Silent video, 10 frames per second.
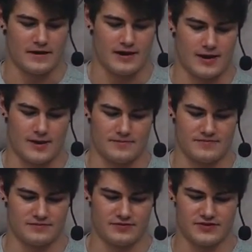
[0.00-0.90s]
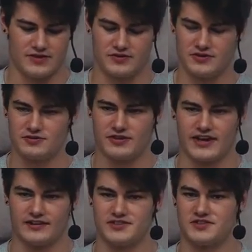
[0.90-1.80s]
You want to do
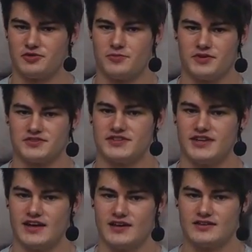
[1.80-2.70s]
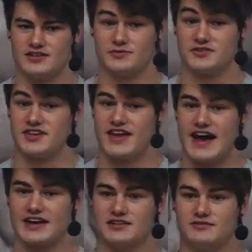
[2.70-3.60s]
at least 3 posts a day. You want to stay
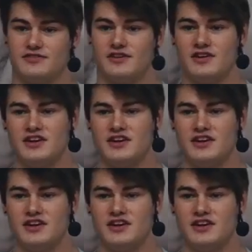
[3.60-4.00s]
active.